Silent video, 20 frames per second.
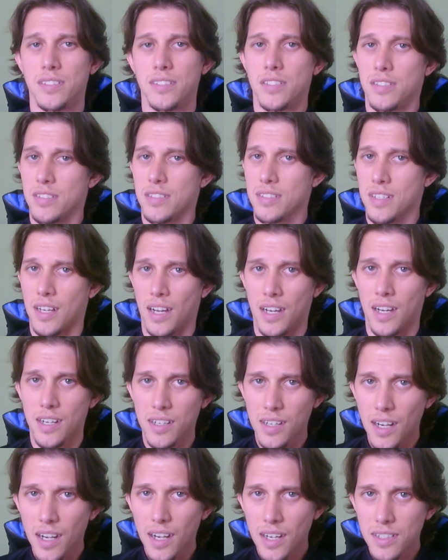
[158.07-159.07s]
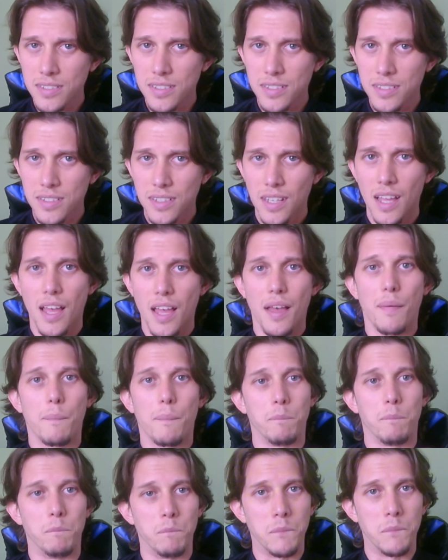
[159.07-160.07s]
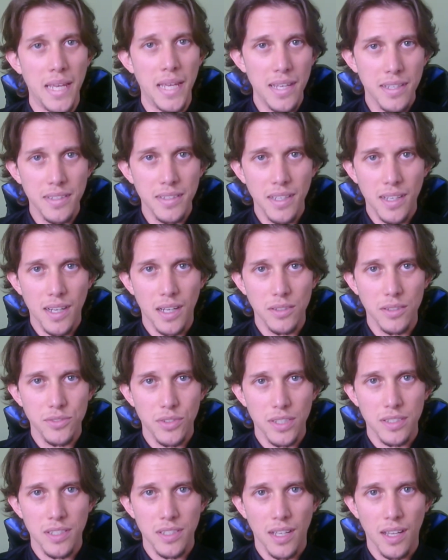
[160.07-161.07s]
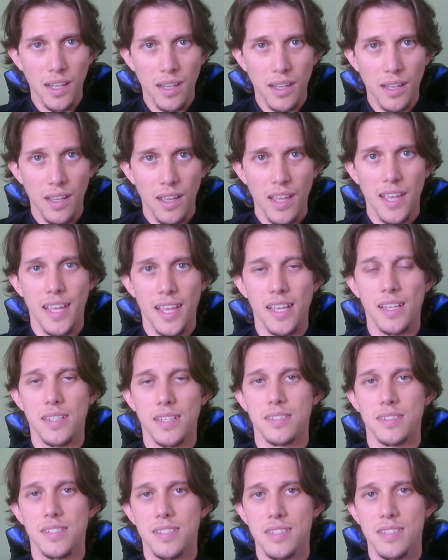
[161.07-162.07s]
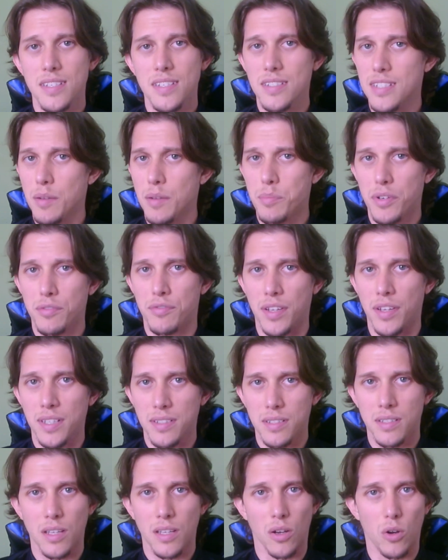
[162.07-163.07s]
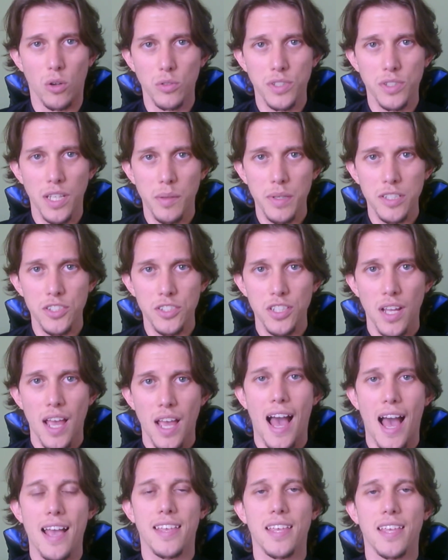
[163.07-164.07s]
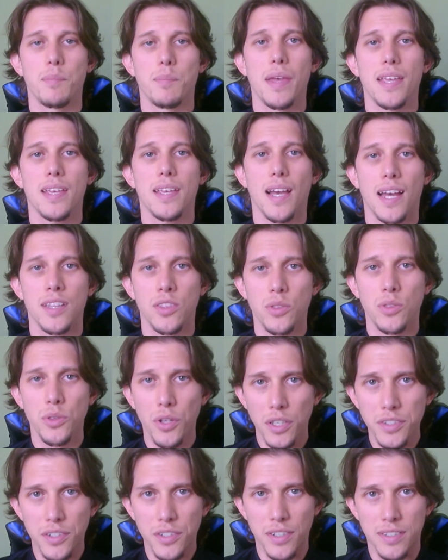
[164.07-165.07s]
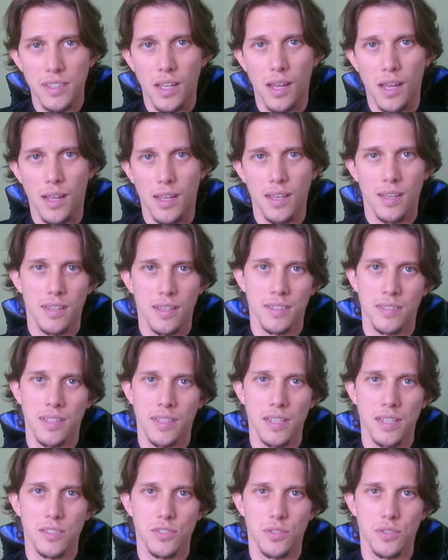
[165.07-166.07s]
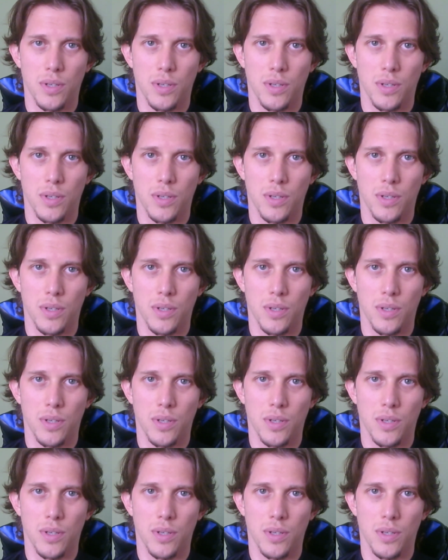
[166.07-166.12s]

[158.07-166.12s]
discard a card, make the counterattack, and since I prevented the whole damage, I can make another attack thanks to